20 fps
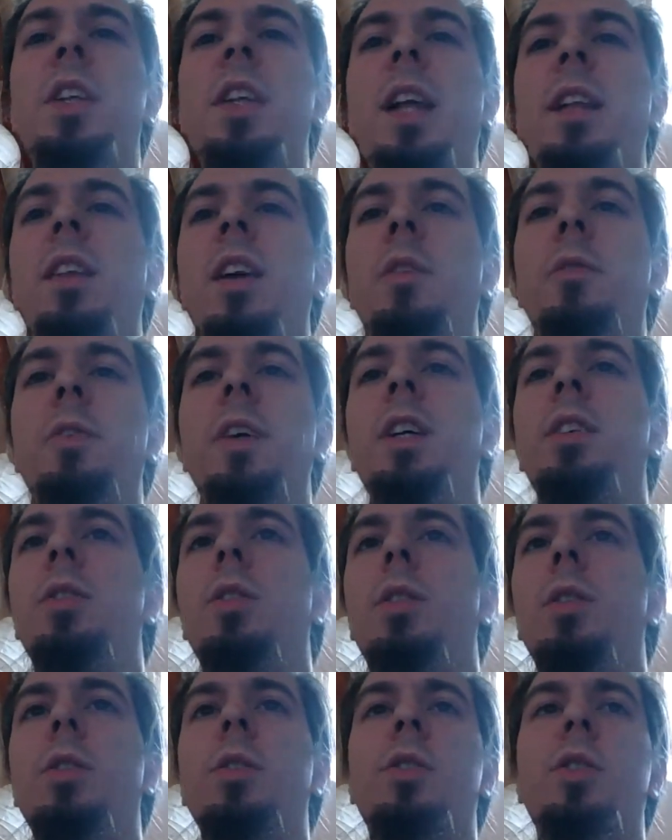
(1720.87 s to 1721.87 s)
attack
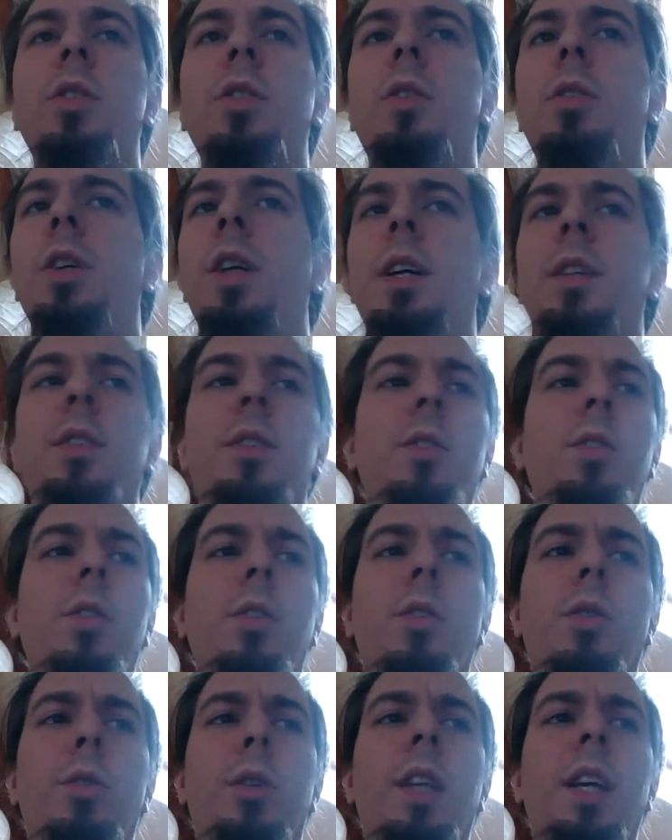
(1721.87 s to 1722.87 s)
vector known as, you
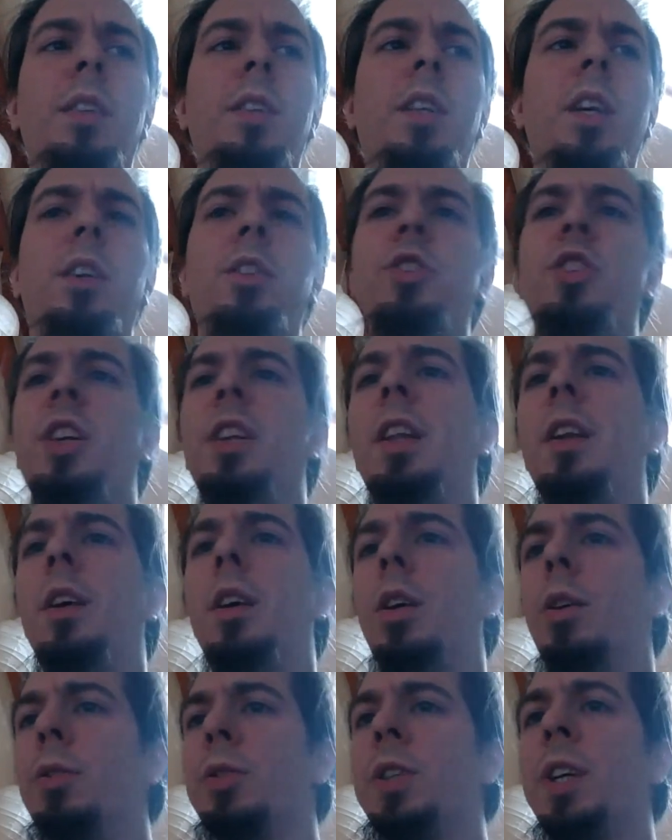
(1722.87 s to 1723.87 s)
know, cascade channel
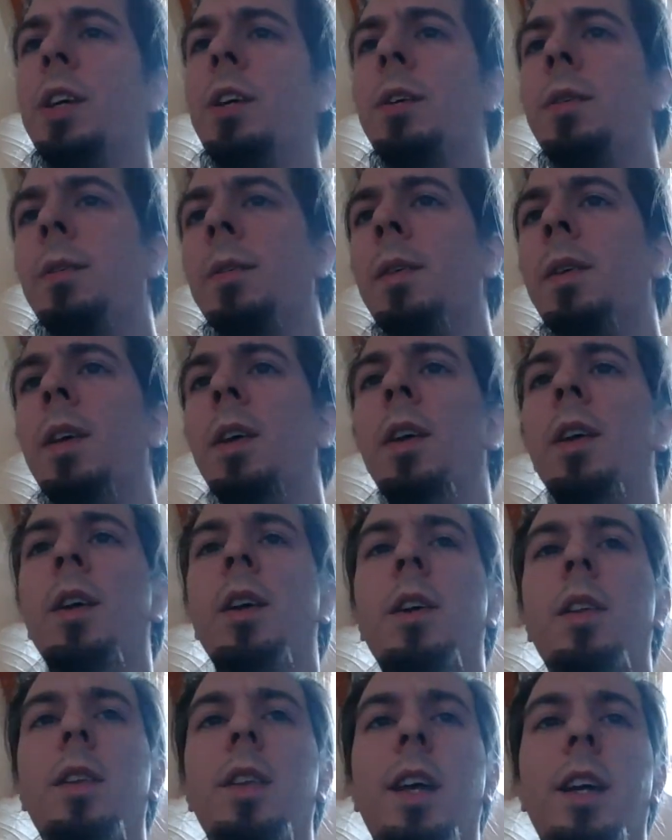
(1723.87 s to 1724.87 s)
closing
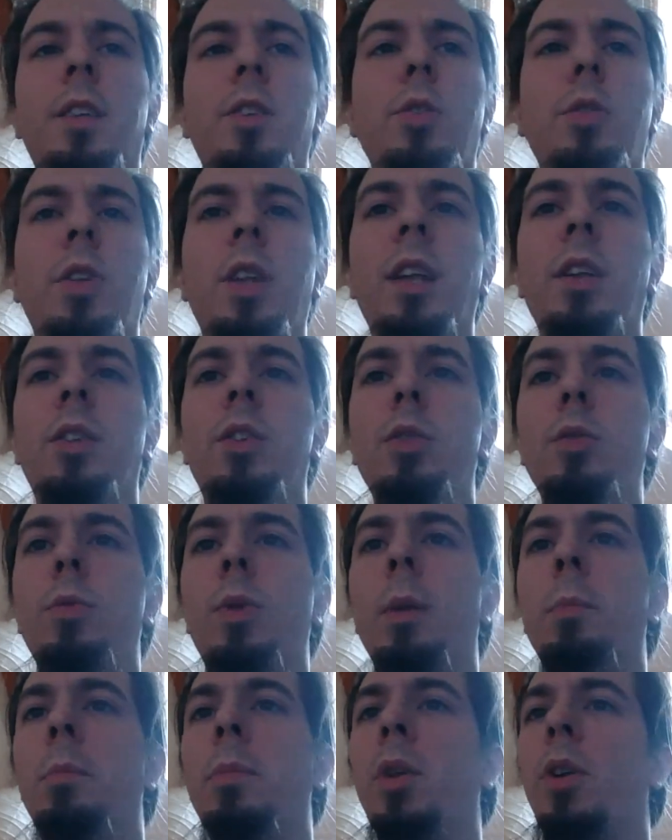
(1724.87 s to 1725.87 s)
that you can do
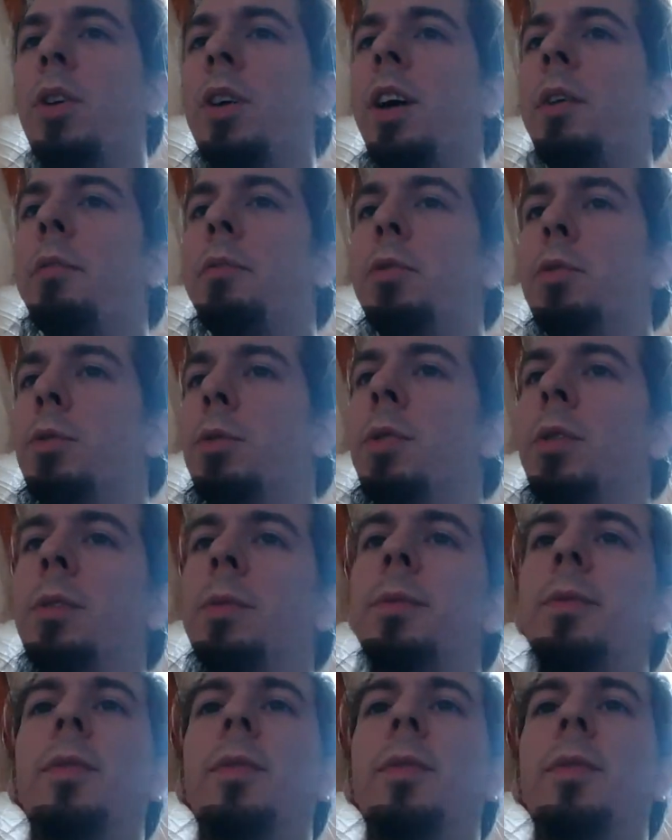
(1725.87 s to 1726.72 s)
when blocks are full,